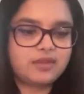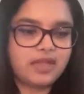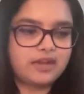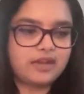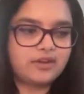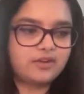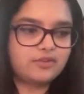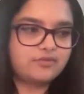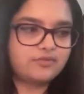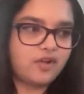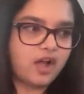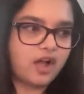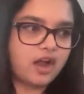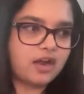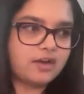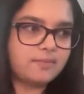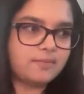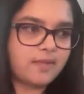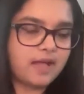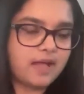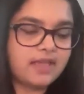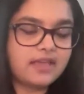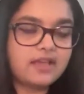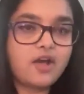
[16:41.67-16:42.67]
kind of are
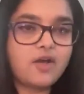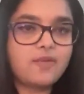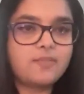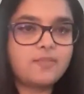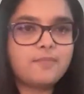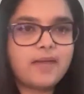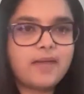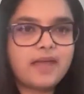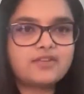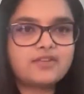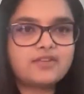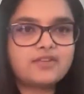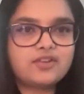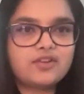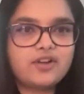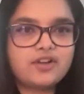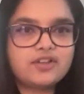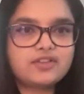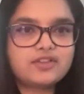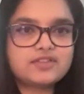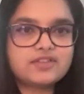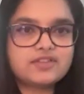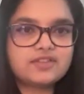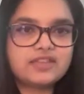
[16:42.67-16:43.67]
my
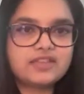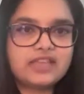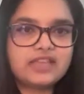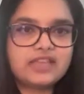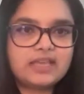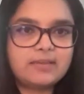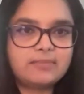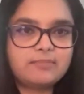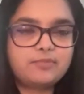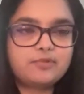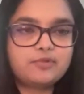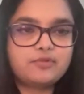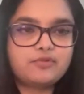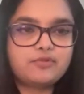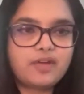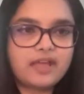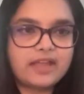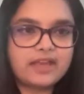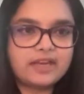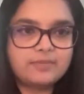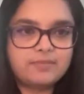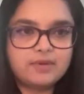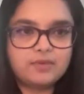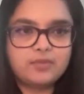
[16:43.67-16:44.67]
compatriots, and they
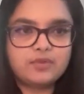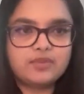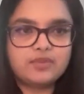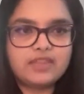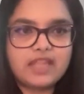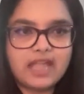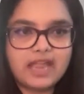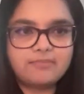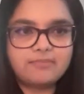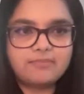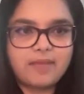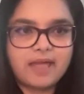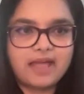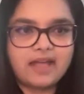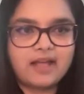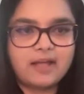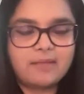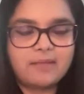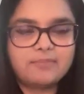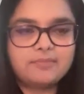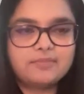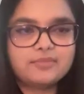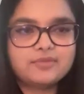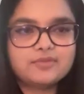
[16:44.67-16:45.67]
provide me with that
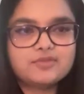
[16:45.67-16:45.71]
backup.